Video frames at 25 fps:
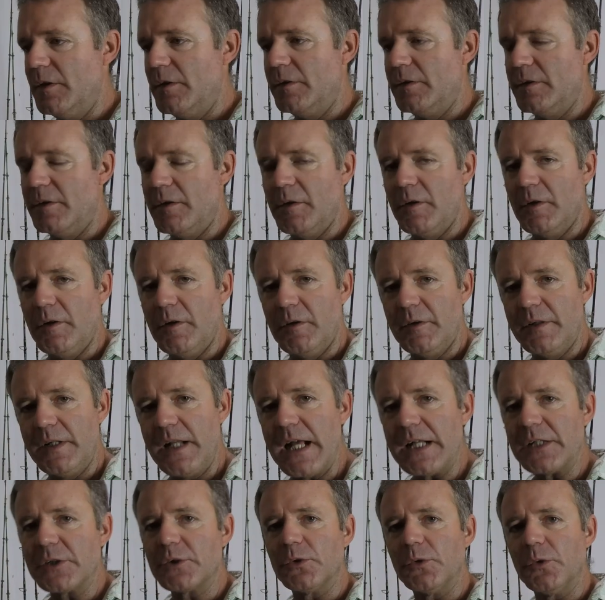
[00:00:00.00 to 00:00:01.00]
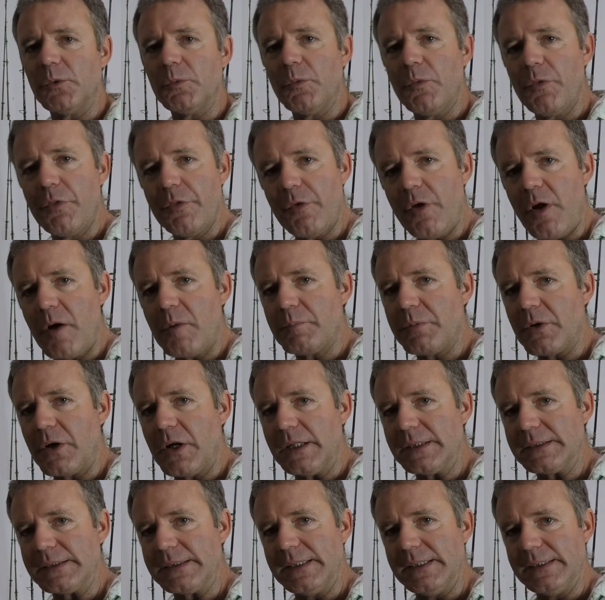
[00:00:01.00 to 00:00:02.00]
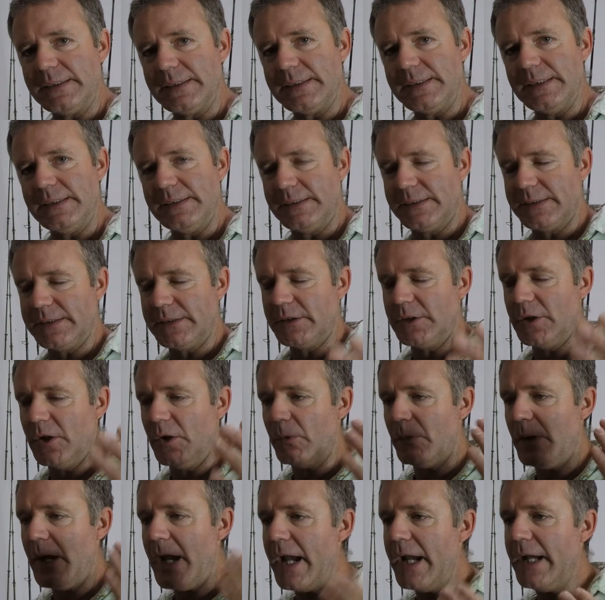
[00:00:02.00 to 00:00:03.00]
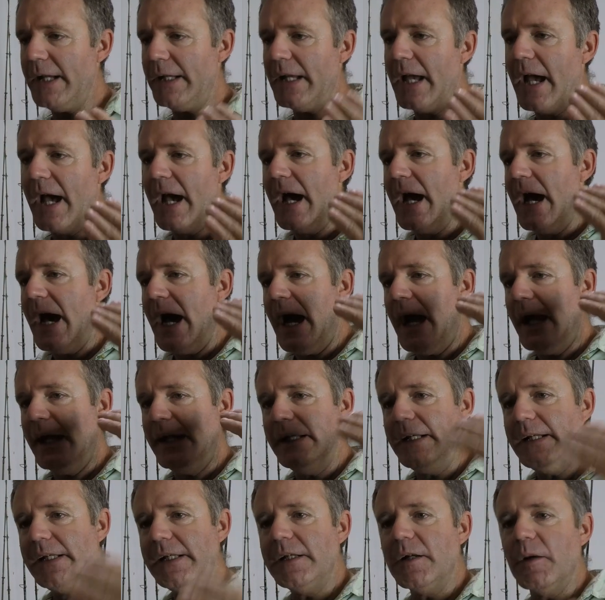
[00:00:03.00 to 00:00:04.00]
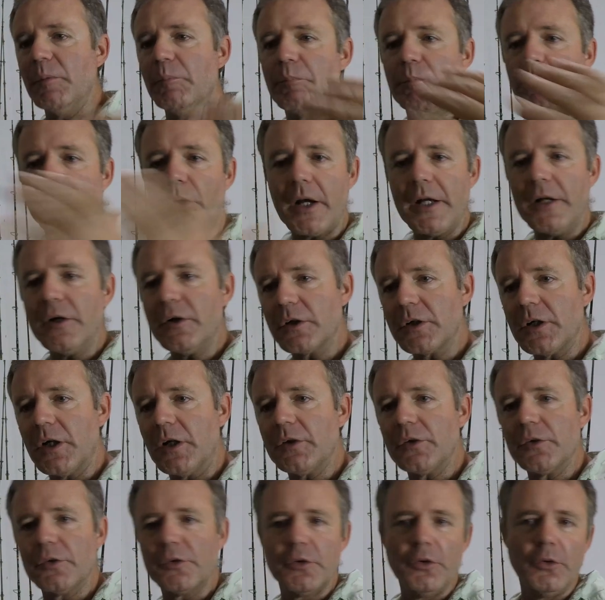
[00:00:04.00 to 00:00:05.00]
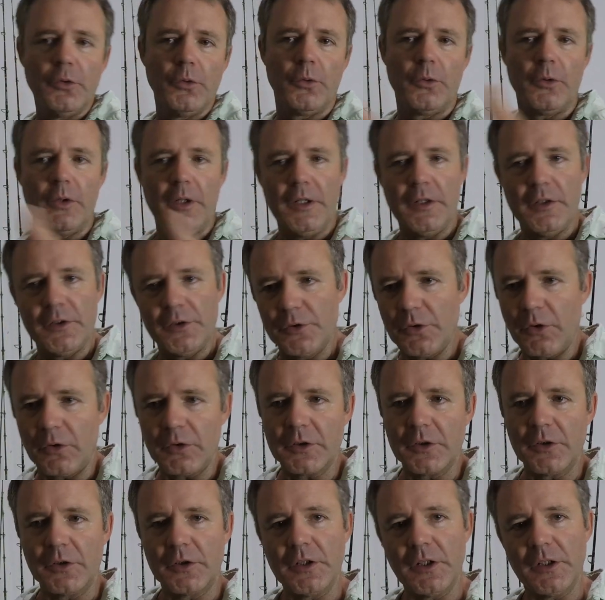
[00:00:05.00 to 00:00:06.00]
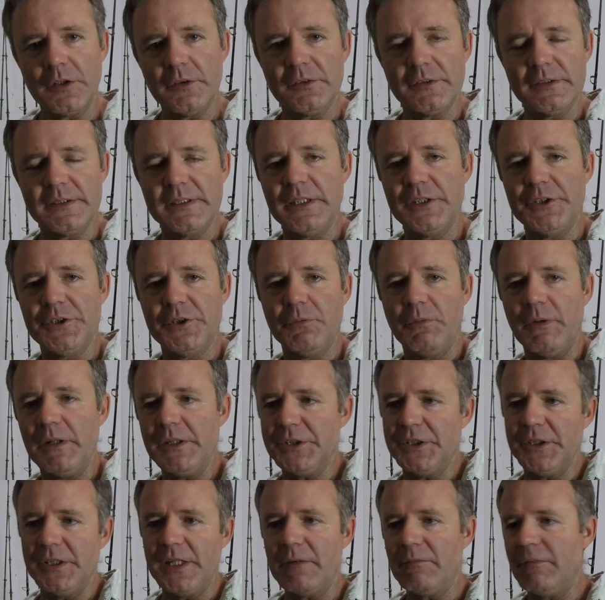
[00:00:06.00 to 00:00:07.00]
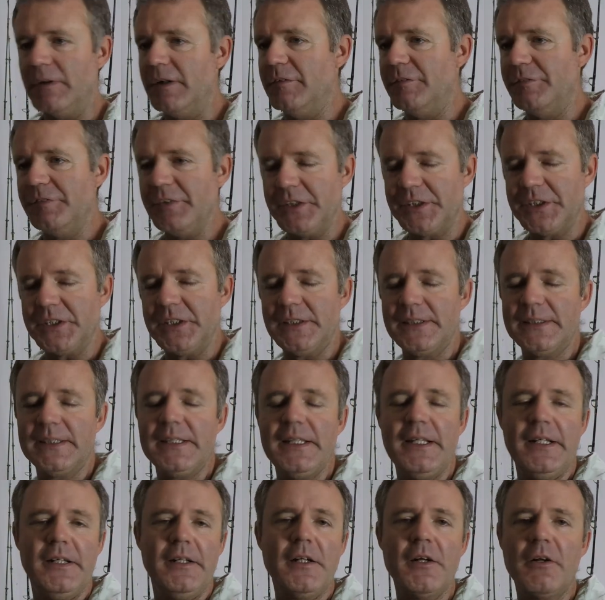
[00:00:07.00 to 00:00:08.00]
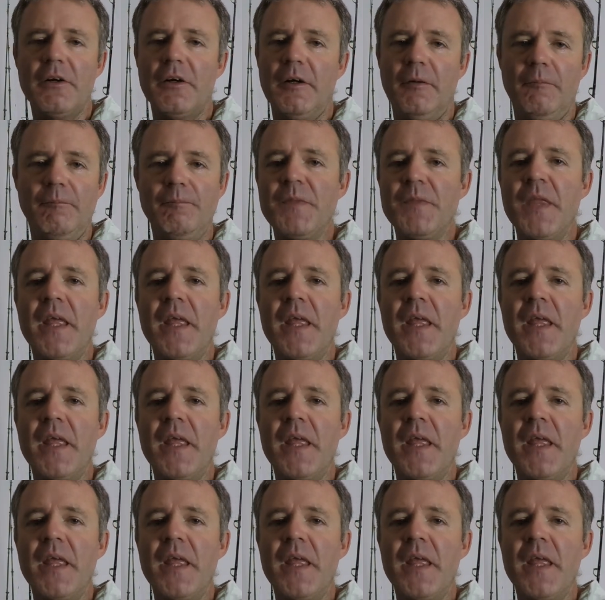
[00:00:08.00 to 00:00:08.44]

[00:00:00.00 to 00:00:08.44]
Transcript: The natural thought process is to go, hey, I need a brighter colored lure in a darker colored situation, that way the fish can see it. No, no, no.